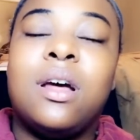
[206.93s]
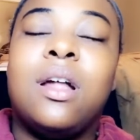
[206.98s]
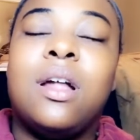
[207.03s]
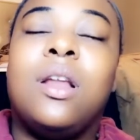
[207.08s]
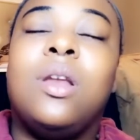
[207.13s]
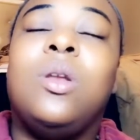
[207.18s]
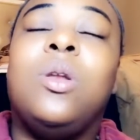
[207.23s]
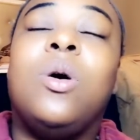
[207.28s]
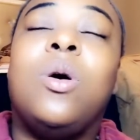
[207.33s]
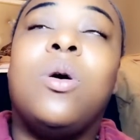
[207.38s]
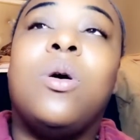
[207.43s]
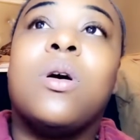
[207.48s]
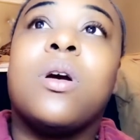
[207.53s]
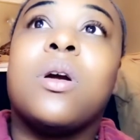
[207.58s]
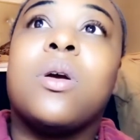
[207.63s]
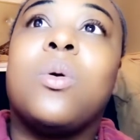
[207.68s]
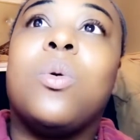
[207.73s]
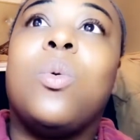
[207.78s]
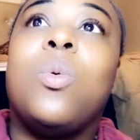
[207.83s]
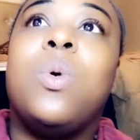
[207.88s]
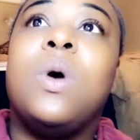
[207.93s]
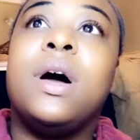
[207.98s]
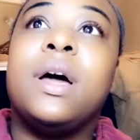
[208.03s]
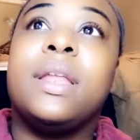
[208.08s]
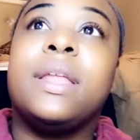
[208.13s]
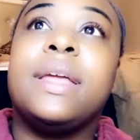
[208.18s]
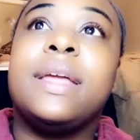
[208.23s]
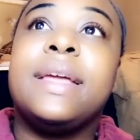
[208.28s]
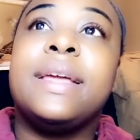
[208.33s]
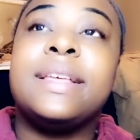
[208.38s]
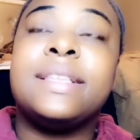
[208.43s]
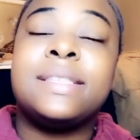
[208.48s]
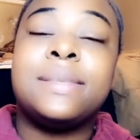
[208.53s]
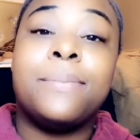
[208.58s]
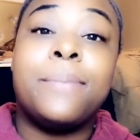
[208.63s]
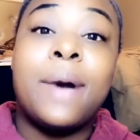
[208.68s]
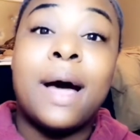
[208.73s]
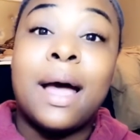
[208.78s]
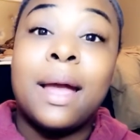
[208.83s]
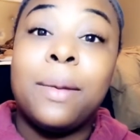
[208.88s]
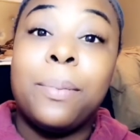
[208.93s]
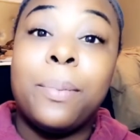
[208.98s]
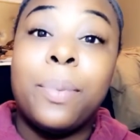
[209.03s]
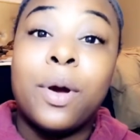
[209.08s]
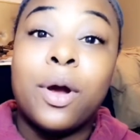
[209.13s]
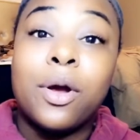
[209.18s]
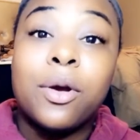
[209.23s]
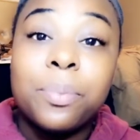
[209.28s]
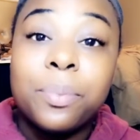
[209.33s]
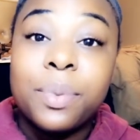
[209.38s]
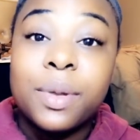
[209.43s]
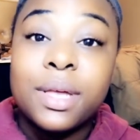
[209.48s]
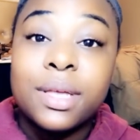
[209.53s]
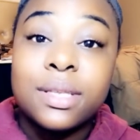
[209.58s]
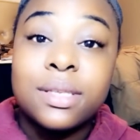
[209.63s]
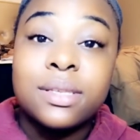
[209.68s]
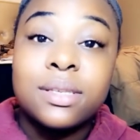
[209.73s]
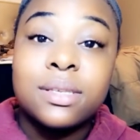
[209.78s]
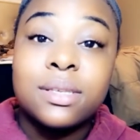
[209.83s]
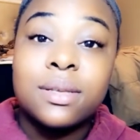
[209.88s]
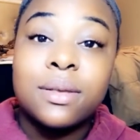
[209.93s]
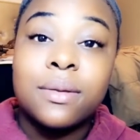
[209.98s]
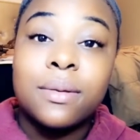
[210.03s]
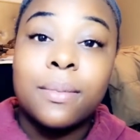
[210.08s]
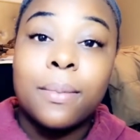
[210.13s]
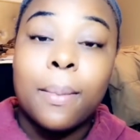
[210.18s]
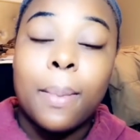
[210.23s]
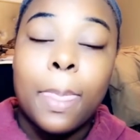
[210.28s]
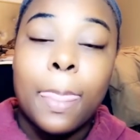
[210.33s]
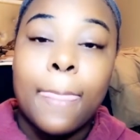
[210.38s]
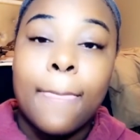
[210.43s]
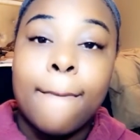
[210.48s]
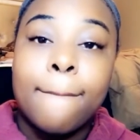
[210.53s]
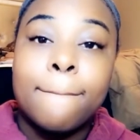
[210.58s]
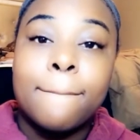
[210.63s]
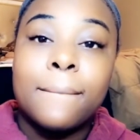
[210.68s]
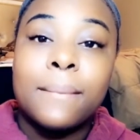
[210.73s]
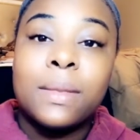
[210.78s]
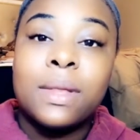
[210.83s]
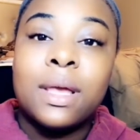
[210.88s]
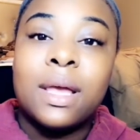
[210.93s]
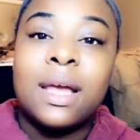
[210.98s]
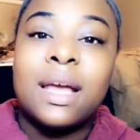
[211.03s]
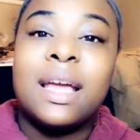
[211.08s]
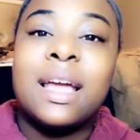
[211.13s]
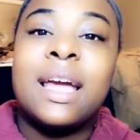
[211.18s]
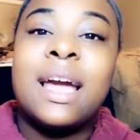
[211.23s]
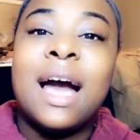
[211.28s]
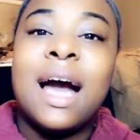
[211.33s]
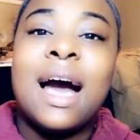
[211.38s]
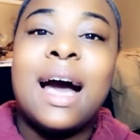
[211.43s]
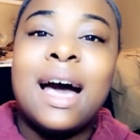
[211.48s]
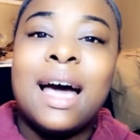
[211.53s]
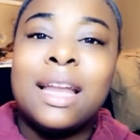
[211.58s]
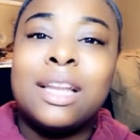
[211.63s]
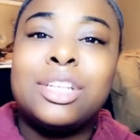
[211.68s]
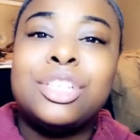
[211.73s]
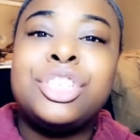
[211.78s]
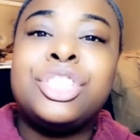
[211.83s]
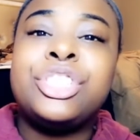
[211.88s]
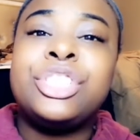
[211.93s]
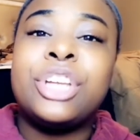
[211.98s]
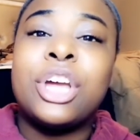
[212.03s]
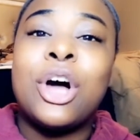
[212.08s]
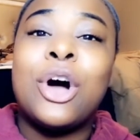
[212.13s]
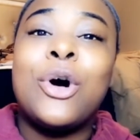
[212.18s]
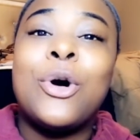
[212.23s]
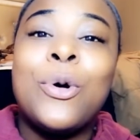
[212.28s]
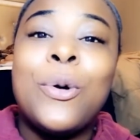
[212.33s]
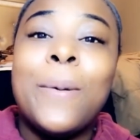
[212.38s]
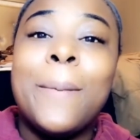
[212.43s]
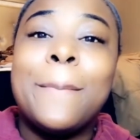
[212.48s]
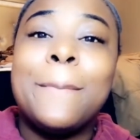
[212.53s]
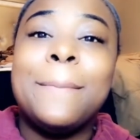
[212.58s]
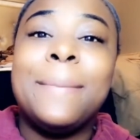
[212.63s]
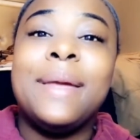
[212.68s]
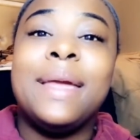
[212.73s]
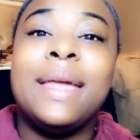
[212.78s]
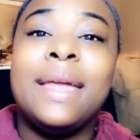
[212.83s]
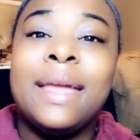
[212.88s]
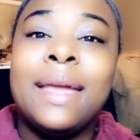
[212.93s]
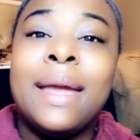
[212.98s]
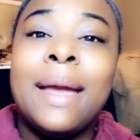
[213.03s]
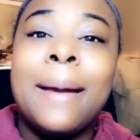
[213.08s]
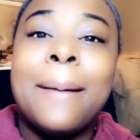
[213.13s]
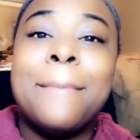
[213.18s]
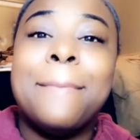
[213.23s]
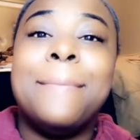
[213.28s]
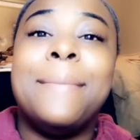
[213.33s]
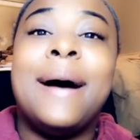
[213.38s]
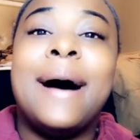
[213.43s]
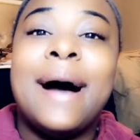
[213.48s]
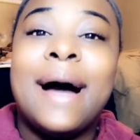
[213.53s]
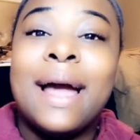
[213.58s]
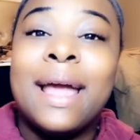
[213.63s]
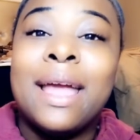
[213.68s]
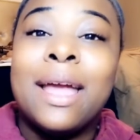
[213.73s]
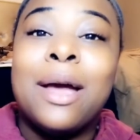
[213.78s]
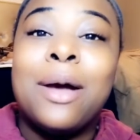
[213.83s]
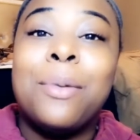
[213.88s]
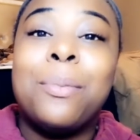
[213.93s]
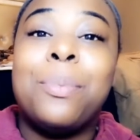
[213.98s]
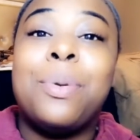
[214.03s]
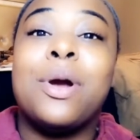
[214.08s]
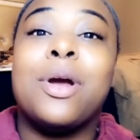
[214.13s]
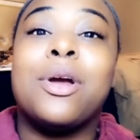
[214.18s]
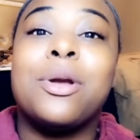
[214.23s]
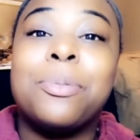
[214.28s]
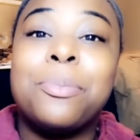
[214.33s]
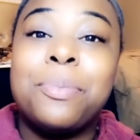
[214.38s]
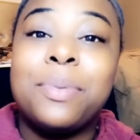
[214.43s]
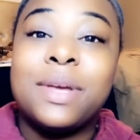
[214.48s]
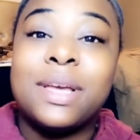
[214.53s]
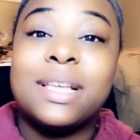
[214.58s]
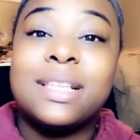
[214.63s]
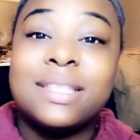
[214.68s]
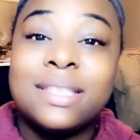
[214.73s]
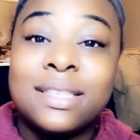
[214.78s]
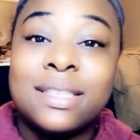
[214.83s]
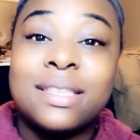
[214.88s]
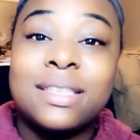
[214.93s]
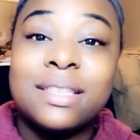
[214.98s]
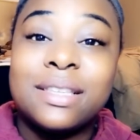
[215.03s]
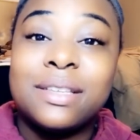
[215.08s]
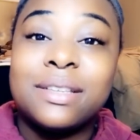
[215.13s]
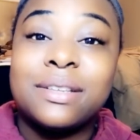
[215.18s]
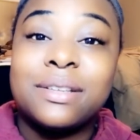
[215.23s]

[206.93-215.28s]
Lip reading: Lord, what is my purpose? God, show me my purpose.